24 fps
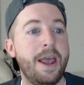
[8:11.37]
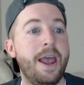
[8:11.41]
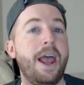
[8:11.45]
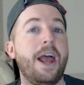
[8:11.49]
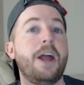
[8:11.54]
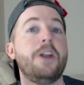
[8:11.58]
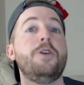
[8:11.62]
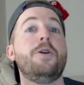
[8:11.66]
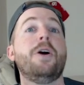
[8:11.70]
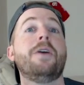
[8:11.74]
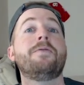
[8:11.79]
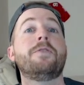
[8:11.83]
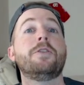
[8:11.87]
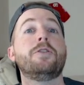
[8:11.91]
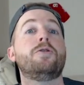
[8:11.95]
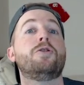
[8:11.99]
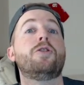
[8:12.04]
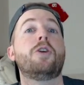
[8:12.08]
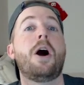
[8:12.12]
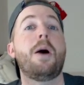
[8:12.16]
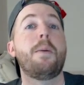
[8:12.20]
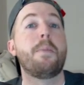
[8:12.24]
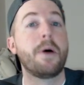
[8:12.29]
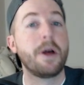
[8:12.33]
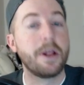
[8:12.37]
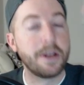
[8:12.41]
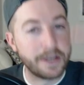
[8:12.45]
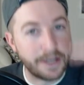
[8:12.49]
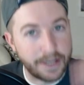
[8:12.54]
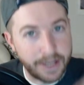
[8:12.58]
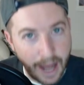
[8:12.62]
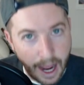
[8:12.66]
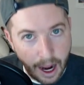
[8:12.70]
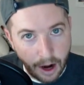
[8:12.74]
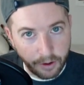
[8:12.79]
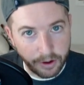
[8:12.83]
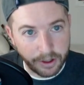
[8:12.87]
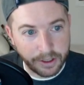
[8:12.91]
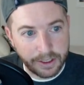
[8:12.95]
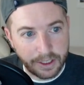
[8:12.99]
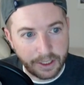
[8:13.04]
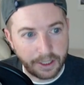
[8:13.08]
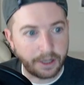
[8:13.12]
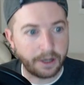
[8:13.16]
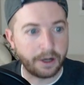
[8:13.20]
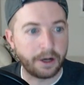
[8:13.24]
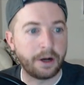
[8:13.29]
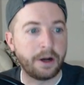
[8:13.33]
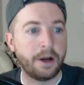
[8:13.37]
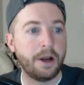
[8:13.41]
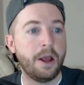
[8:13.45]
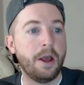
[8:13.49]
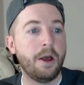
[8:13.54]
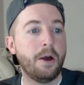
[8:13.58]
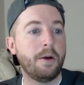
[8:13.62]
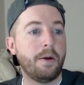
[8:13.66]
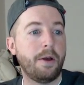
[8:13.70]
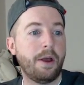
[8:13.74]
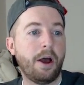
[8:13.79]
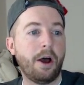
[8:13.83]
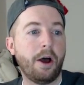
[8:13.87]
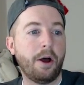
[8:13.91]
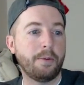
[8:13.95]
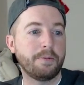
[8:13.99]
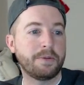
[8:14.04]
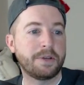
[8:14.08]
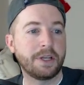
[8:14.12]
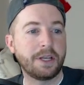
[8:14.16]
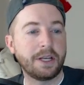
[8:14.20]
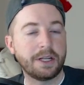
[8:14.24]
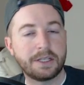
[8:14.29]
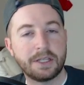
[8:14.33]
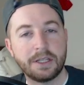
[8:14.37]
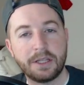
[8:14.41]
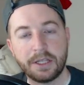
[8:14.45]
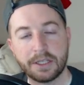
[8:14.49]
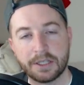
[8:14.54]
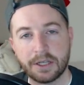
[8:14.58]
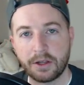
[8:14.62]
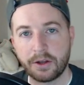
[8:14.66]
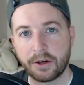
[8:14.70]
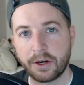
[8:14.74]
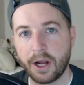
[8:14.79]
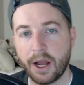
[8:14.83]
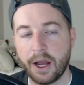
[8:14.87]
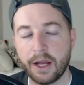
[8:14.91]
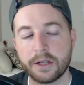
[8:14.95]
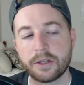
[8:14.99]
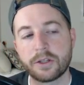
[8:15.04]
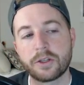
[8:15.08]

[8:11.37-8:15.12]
and you have to drop down a tier to get to these other guys.